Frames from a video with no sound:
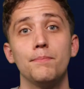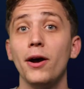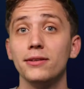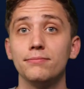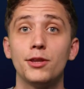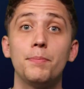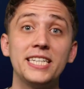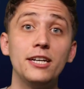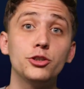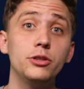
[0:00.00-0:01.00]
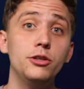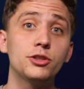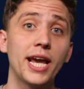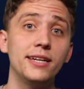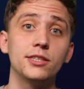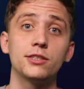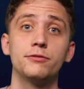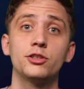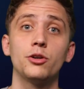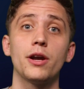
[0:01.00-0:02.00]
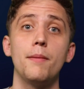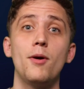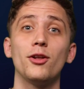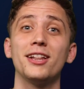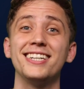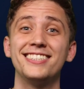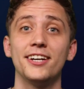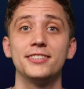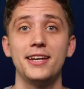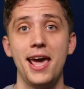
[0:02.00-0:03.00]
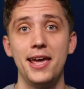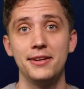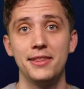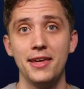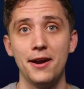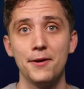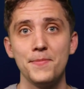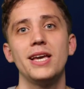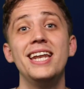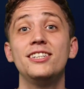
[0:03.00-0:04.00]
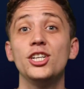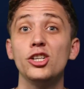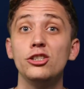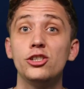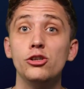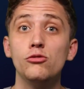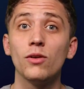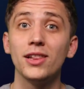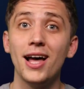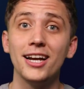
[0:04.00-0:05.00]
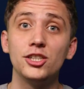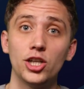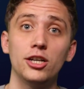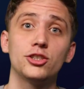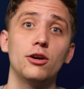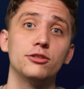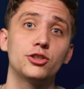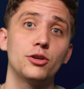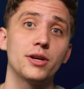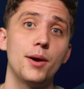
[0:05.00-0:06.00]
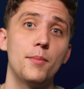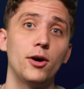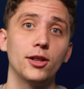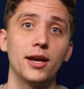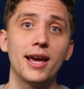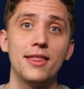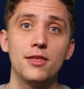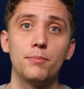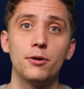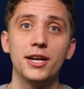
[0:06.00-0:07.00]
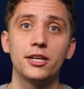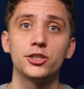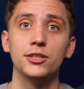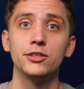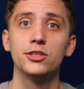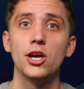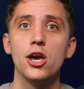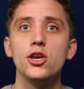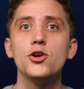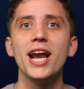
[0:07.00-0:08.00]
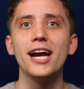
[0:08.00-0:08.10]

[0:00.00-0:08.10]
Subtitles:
But the potential use cases of surrogate modeling doesn't end there. In addition to relying just on surrogate modeling and their predictions, you can